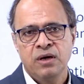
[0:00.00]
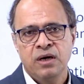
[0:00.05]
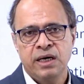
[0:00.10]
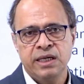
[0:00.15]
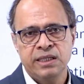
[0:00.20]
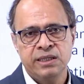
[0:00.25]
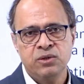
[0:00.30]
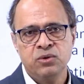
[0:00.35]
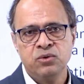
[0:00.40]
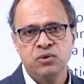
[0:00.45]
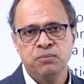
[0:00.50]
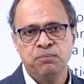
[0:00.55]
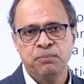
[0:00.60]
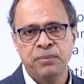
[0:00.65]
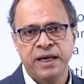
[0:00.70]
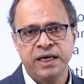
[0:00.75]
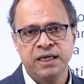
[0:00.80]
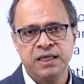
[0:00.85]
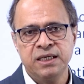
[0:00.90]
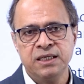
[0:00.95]
Although
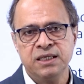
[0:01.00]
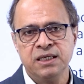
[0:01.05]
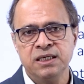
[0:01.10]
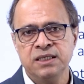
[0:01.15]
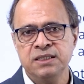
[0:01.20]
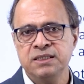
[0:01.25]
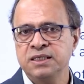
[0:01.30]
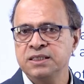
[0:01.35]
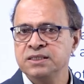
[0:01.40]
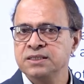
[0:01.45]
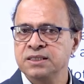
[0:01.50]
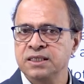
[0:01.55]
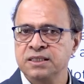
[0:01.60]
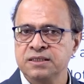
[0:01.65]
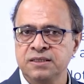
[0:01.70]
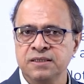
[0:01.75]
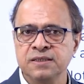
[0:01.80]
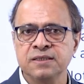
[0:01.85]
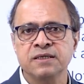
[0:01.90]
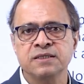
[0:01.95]
practically there is
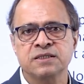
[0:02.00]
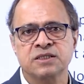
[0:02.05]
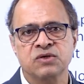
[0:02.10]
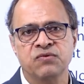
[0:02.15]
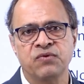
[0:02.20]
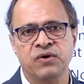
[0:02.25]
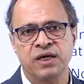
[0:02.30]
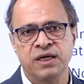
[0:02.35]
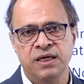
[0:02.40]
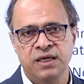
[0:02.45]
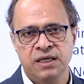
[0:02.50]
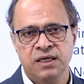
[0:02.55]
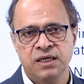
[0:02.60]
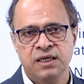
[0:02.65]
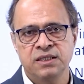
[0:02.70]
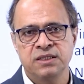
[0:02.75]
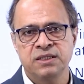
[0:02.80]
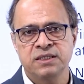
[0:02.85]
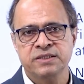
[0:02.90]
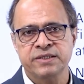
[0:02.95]
nothing risk-free
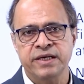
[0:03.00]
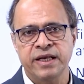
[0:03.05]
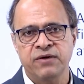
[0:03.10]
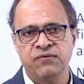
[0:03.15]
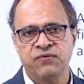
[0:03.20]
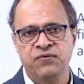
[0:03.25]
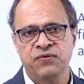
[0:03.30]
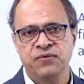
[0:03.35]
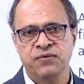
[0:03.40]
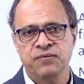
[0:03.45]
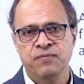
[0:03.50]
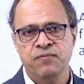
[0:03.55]
in this life,